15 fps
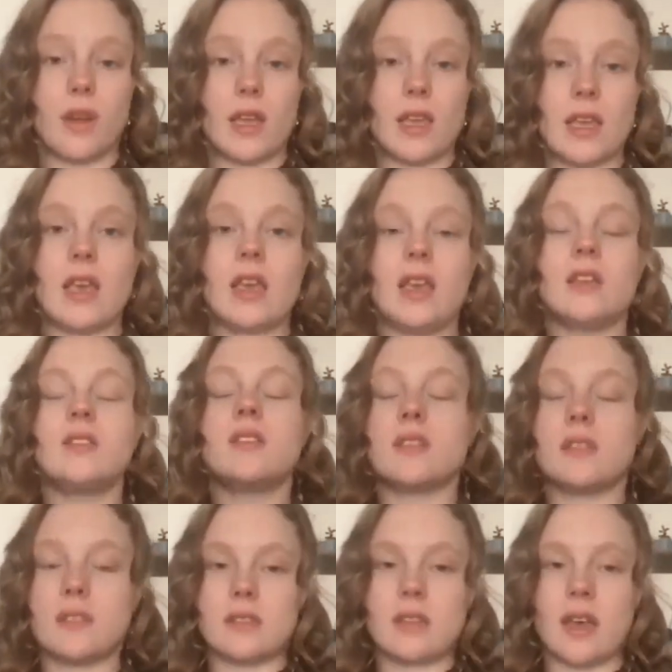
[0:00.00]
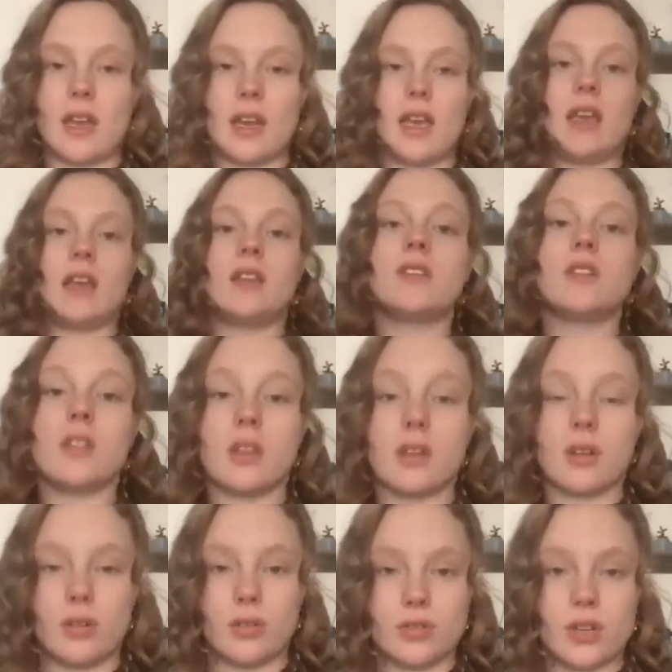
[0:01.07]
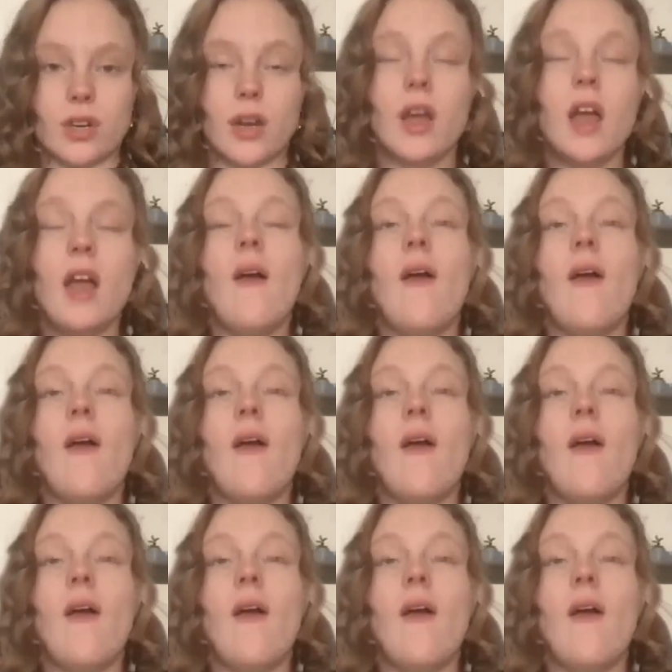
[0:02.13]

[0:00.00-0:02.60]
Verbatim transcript: Reiki into society, into the culture,